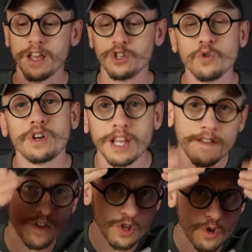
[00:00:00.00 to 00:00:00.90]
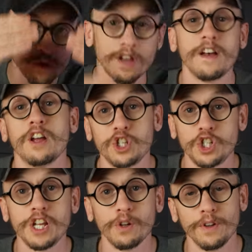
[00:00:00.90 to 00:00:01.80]
You could even use a, a,
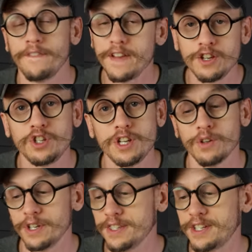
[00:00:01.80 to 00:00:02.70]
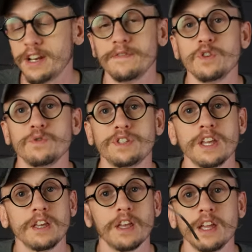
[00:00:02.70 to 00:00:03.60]
shield, a face shield, instead of
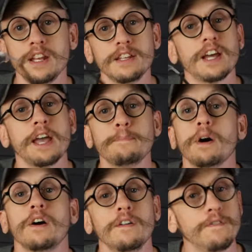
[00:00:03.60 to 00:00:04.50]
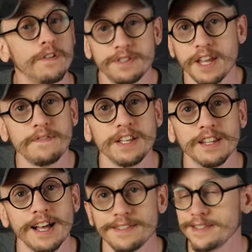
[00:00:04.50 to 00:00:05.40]
using any type of safety
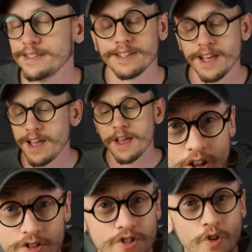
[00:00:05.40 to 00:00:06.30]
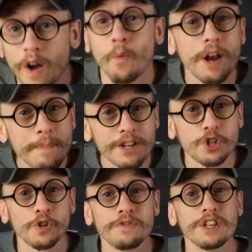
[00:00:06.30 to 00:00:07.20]
glasses. So I want to make
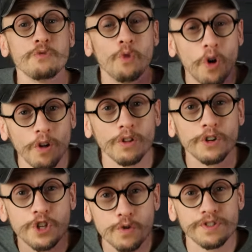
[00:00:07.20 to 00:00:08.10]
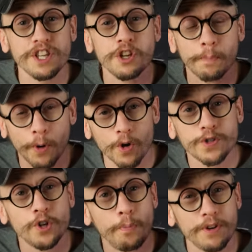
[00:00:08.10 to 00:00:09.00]
sure that you all are using your
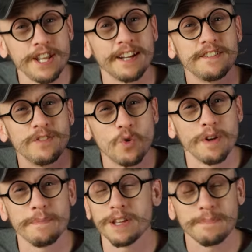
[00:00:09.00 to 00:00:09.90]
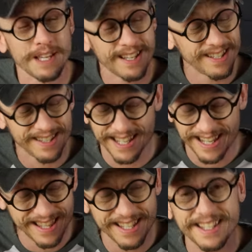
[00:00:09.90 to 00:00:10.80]
personal protective equipment because
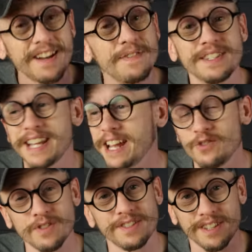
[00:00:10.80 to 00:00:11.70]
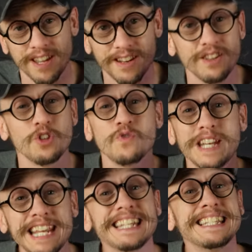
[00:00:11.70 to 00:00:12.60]
this stuff is dangerous and you
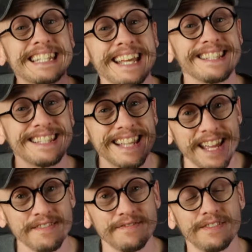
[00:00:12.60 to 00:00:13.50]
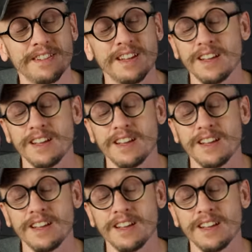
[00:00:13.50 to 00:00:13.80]
need to stay safe.